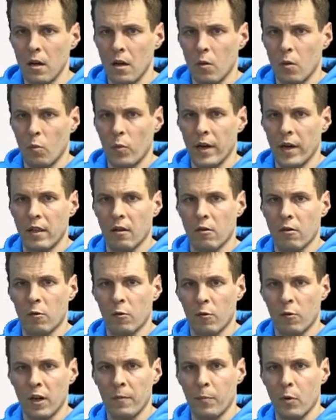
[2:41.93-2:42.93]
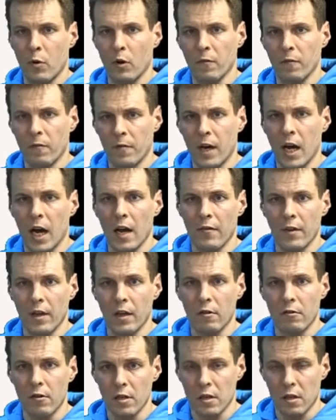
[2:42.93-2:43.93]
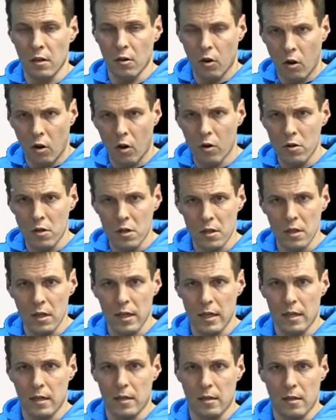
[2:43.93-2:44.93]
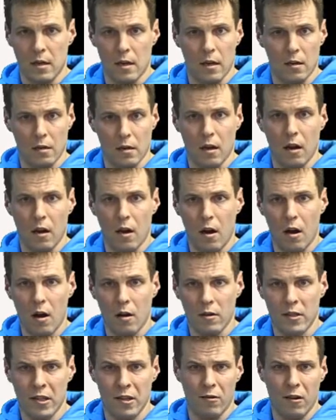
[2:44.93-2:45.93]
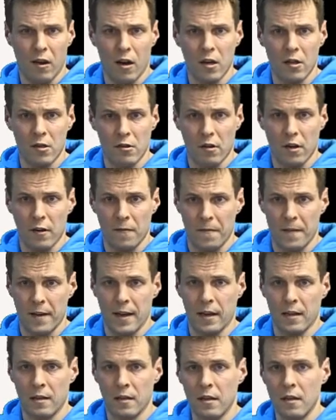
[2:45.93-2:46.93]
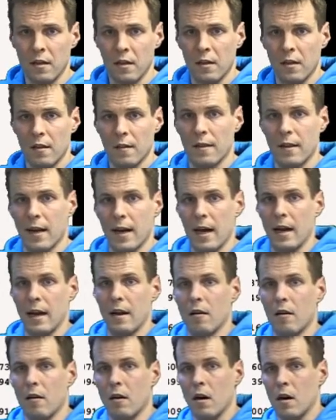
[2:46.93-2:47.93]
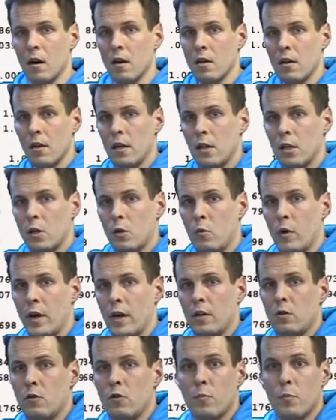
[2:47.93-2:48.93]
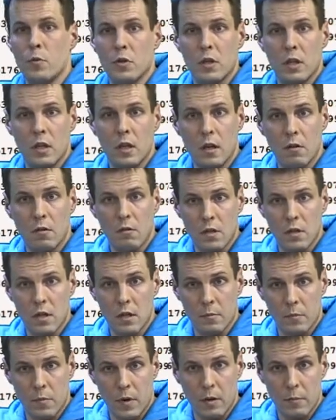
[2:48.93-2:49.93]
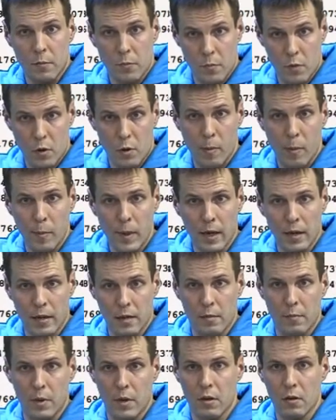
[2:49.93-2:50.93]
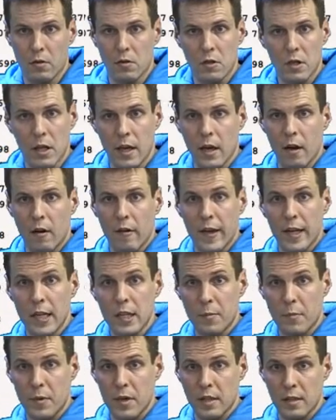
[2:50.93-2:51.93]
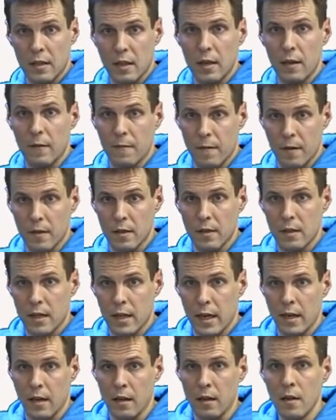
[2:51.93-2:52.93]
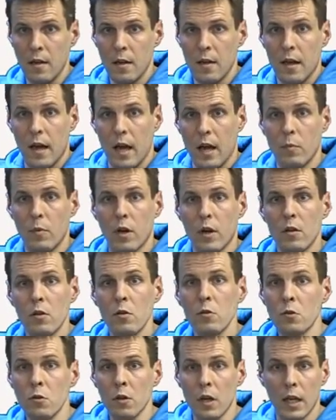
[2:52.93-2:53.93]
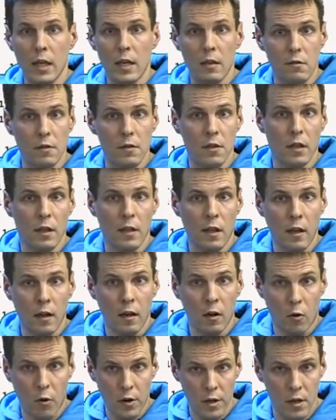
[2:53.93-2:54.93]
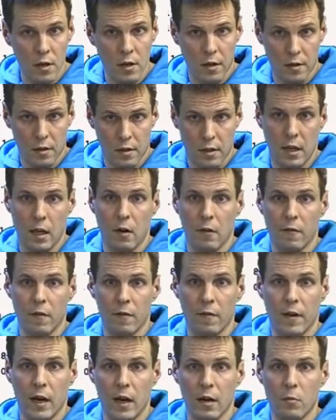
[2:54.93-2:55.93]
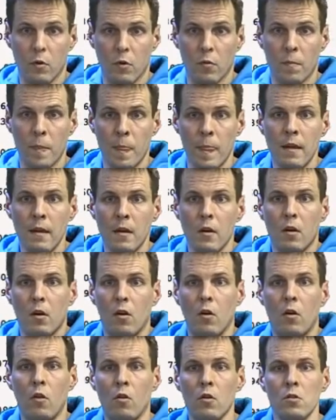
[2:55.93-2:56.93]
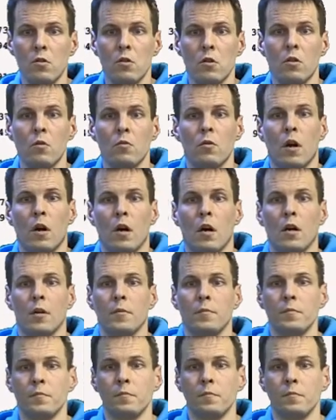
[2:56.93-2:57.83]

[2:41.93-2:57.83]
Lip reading: whether 3.5 increase in odds is a larger effect than 22% increase in probability, because they are expressed in different scale. And we're usually interested in the original scale of the variable. Also,